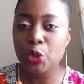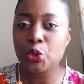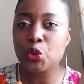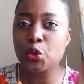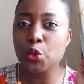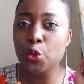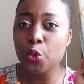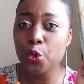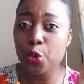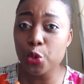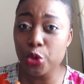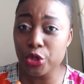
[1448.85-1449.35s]

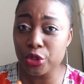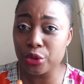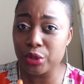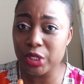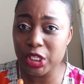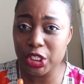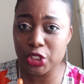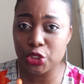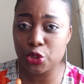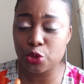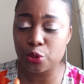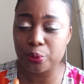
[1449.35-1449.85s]
to who you
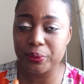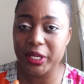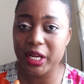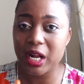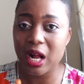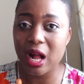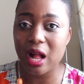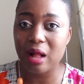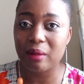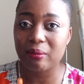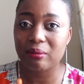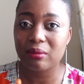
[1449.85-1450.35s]
need to
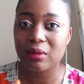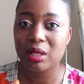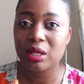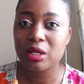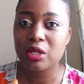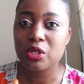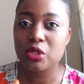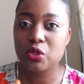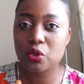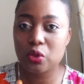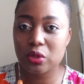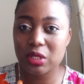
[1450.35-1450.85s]
become
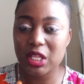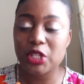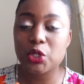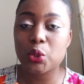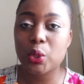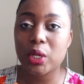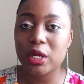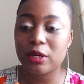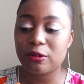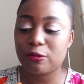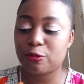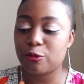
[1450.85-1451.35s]
so that
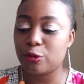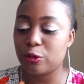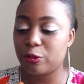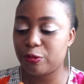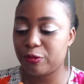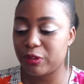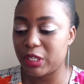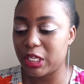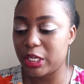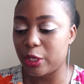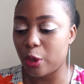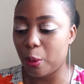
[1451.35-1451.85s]
you can
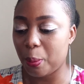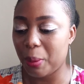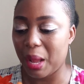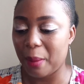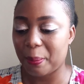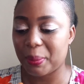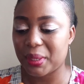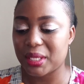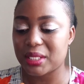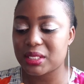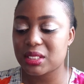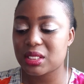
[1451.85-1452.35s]
fulfill your
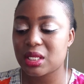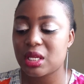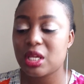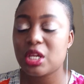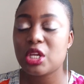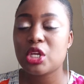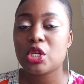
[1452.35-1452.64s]
purpose.